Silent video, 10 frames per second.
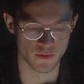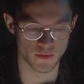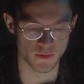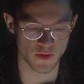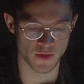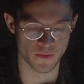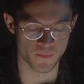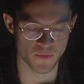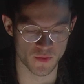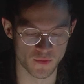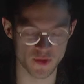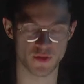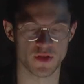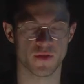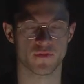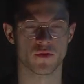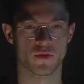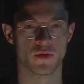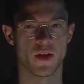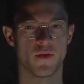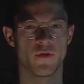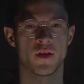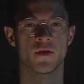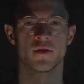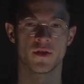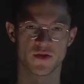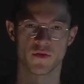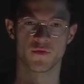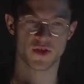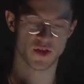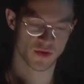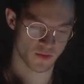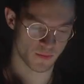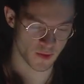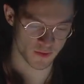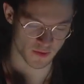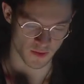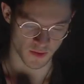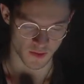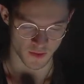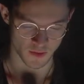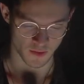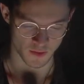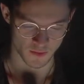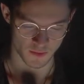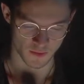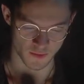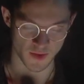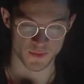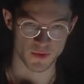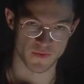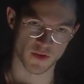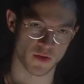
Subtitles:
So yeah, recently I've had this conversation about that specific